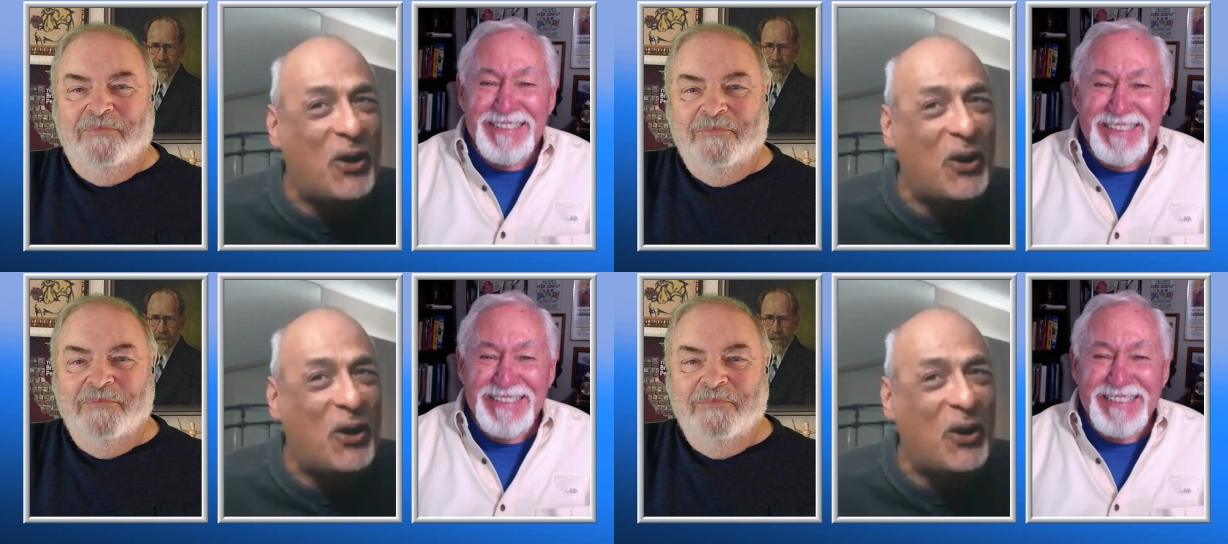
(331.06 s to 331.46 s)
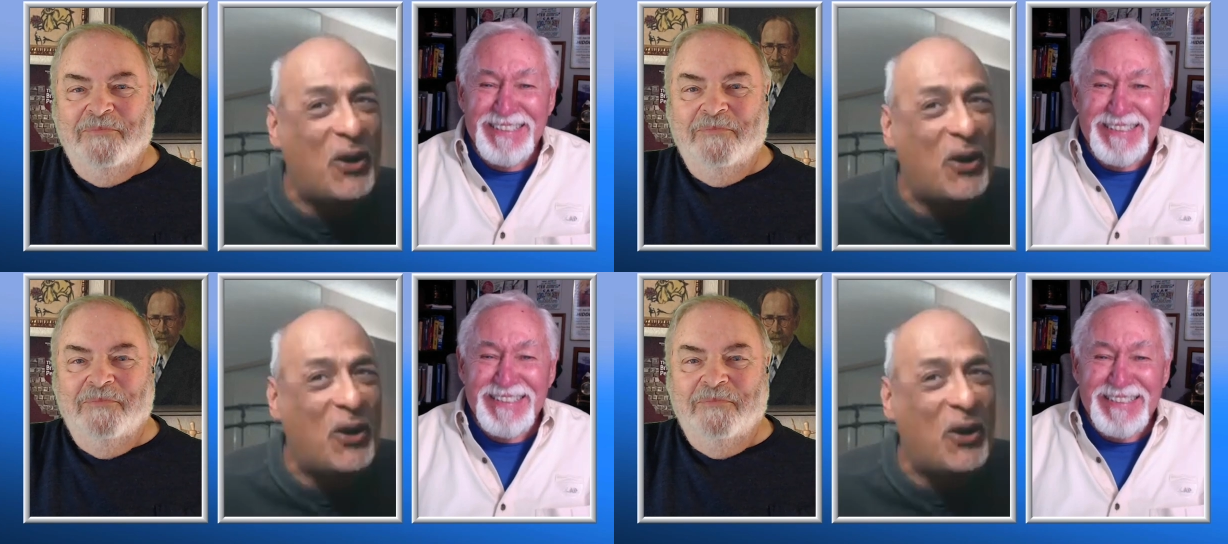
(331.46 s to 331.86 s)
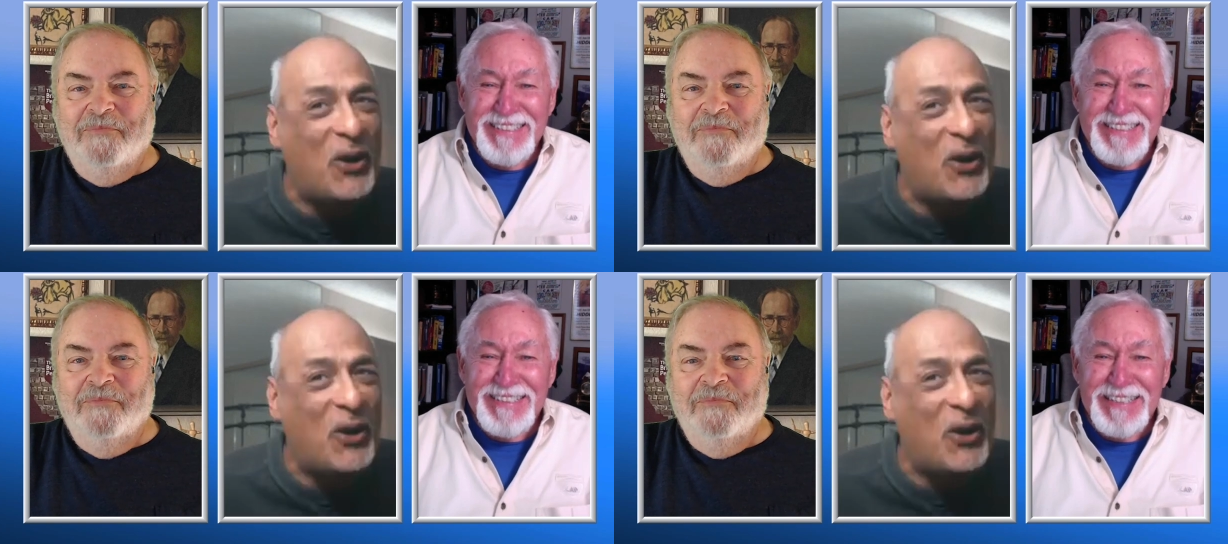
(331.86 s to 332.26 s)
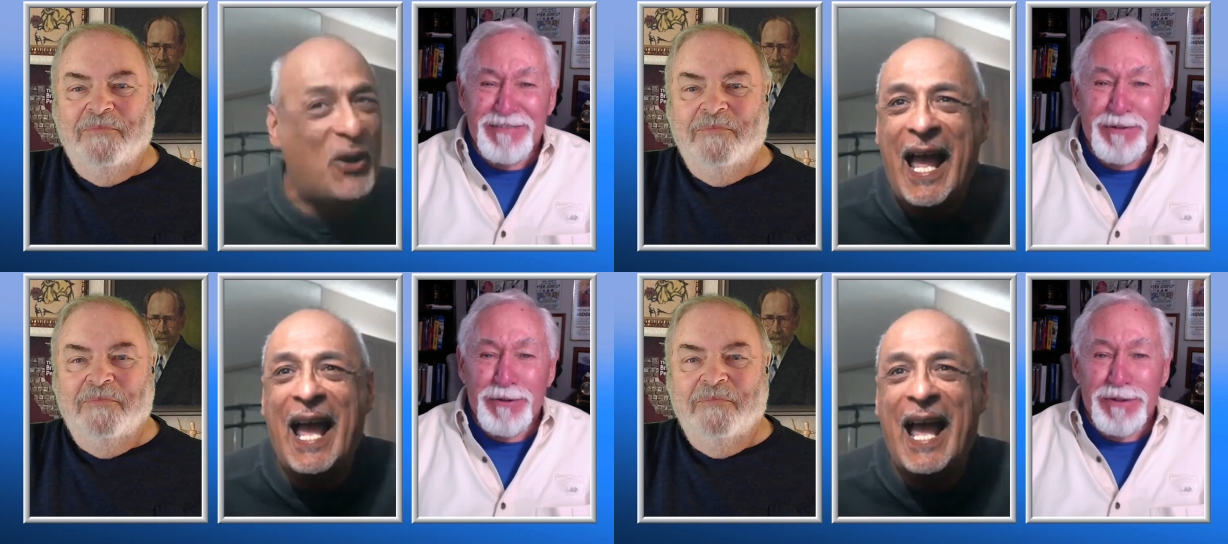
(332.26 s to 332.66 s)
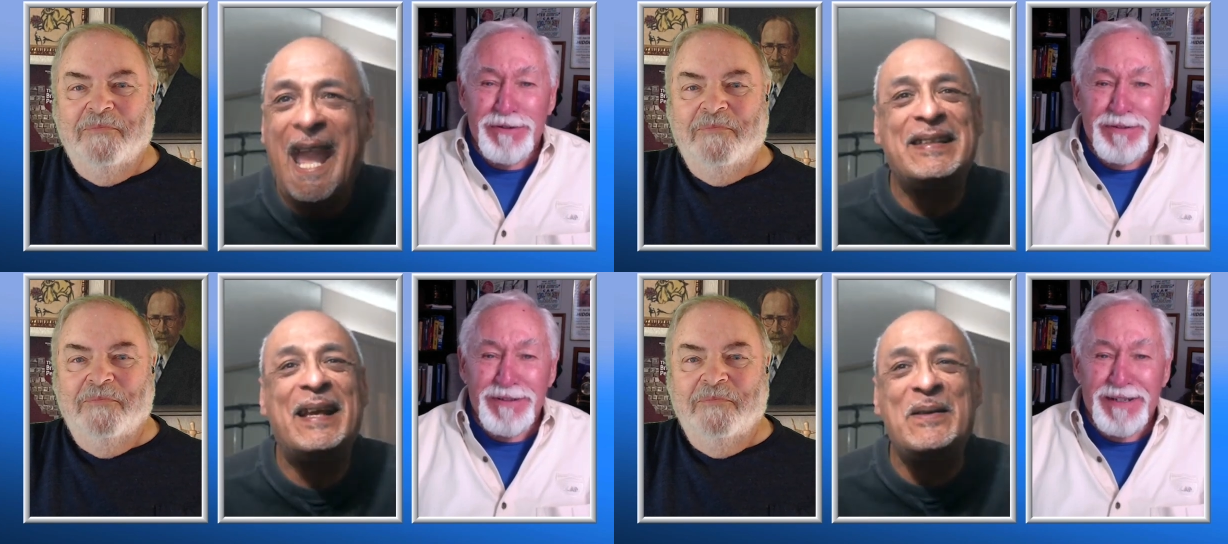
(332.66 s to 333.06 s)
Speaker 1: him George Raft. and
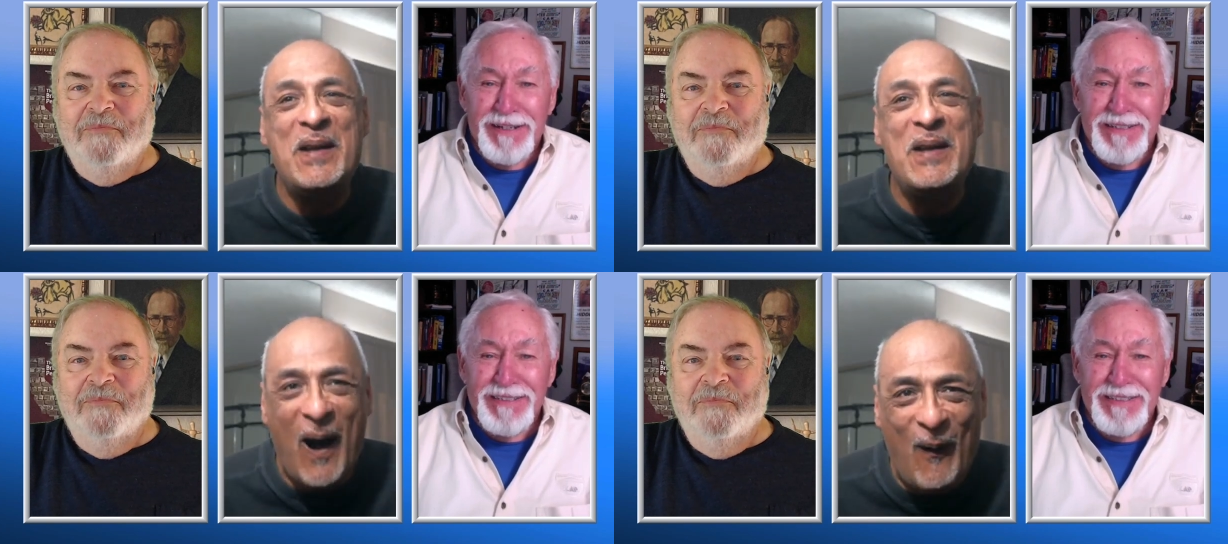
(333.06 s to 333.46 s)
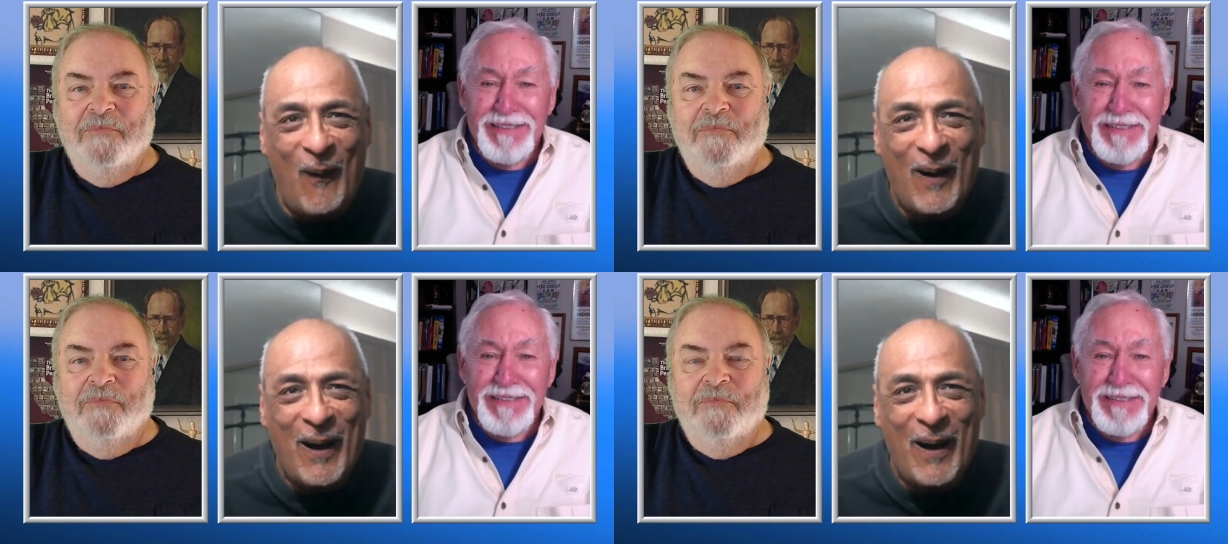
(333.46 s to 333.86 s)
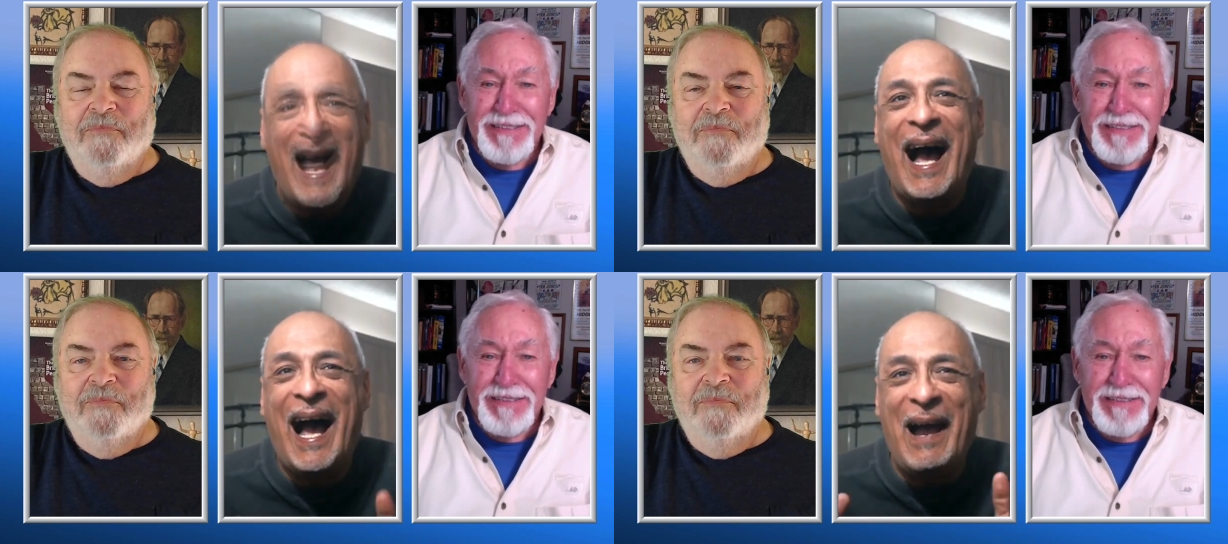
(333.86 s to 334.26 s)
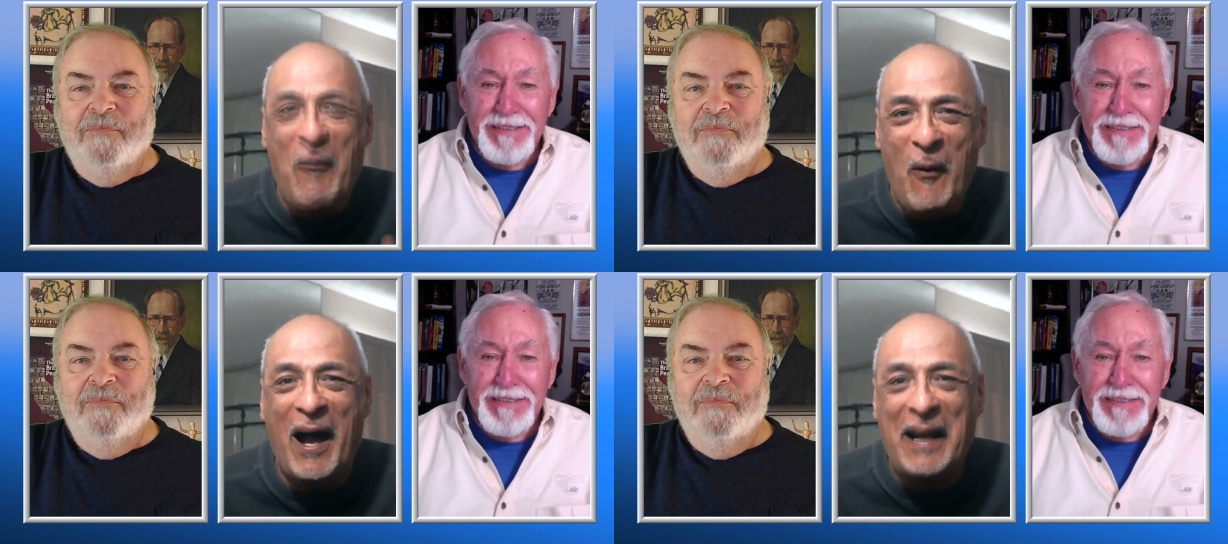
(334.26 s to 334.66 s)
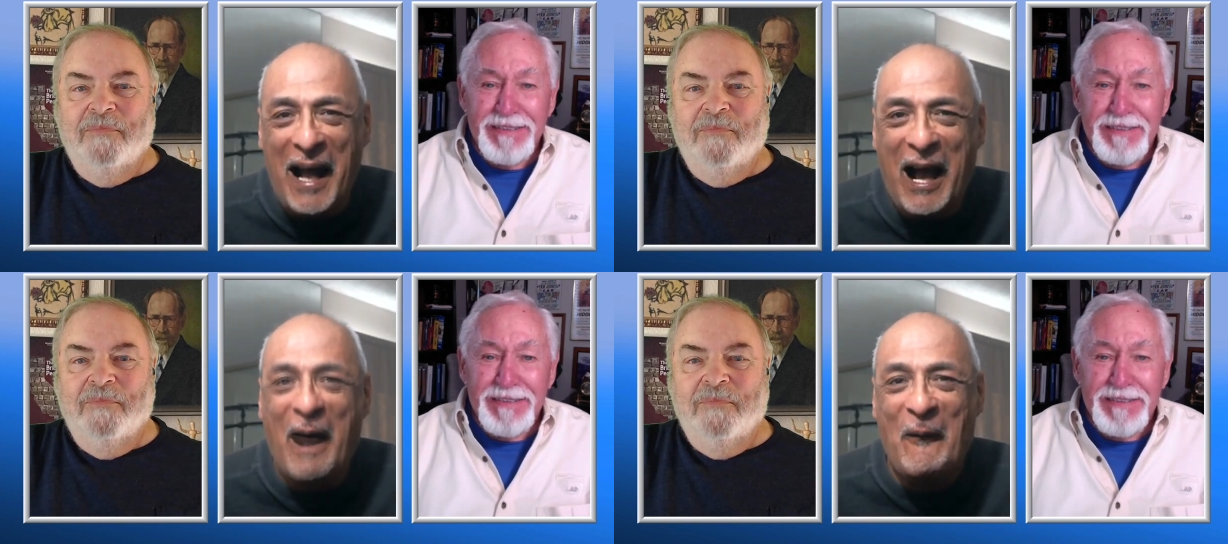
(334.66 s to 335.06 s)
he said, no, I
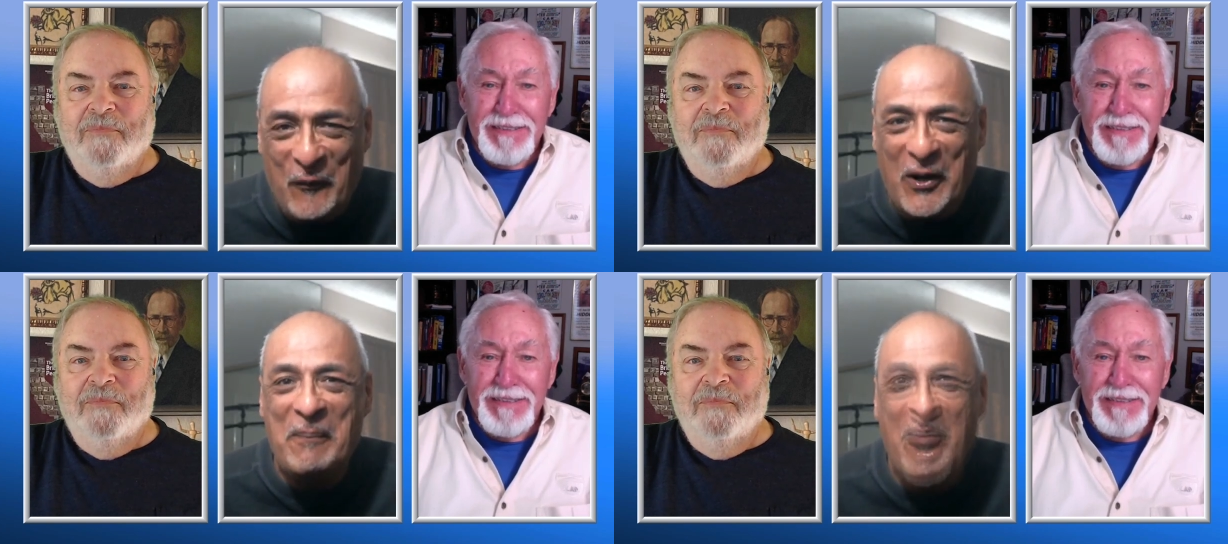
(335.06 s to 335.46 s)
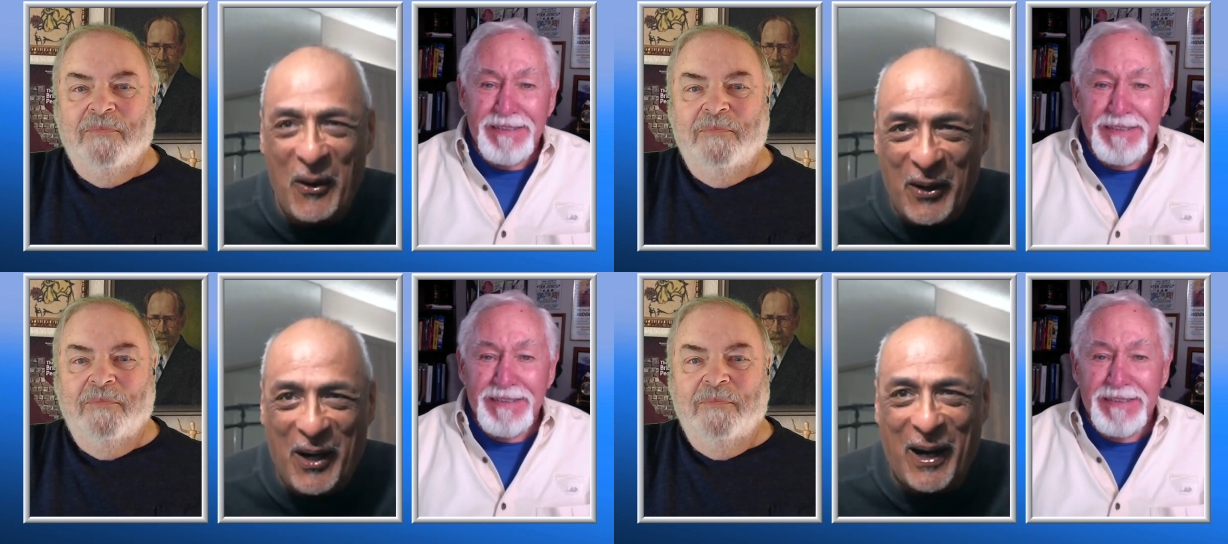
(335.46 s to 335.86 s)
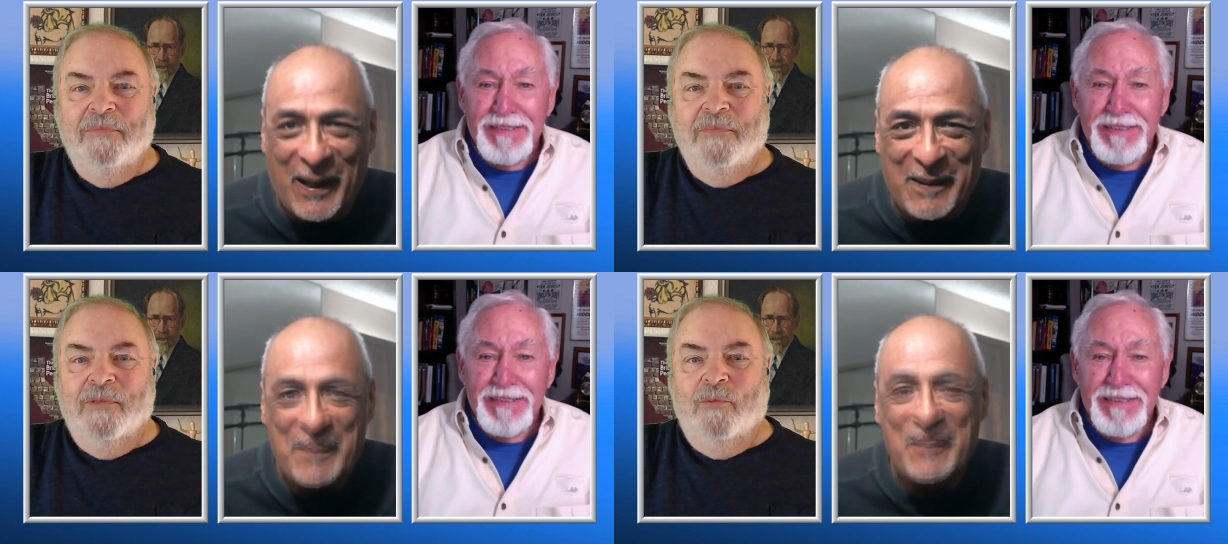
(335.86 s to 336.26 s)
want Humphrey Bogart.